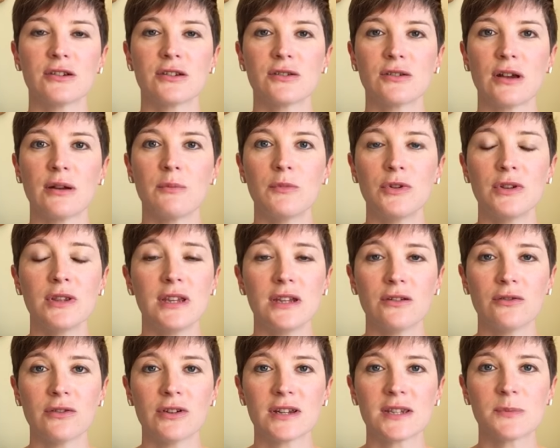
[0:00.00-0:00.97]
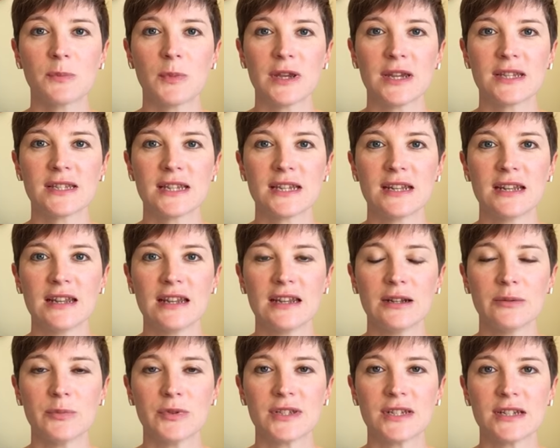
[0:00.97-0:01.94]
so I'm really not expecting
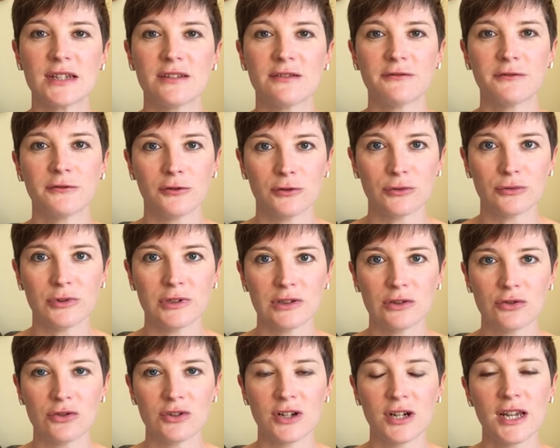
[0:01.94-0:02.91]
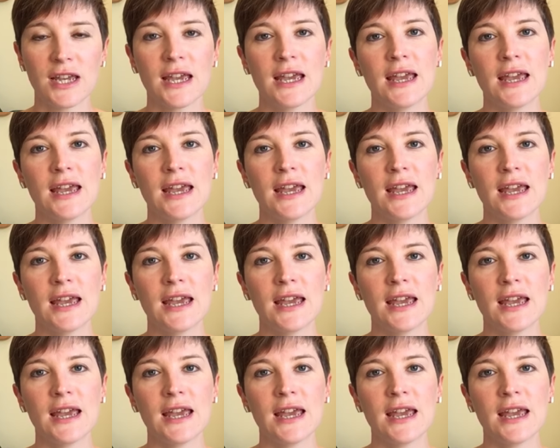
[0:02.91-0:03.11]
anybody to follow along.